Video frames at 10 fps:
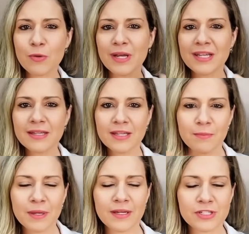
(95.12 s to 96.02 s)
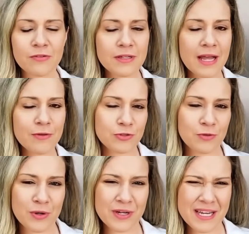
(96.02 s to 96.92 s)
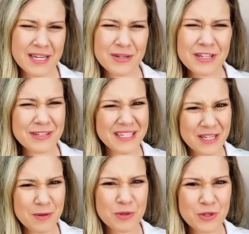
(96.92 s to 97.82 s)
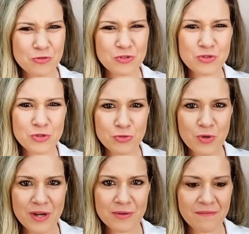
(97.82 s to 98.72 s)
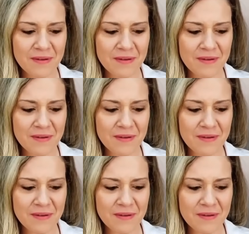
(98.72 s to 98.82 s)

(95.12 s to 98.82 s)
weight, comparing different types of milk, and I'll leave that down below for you as well.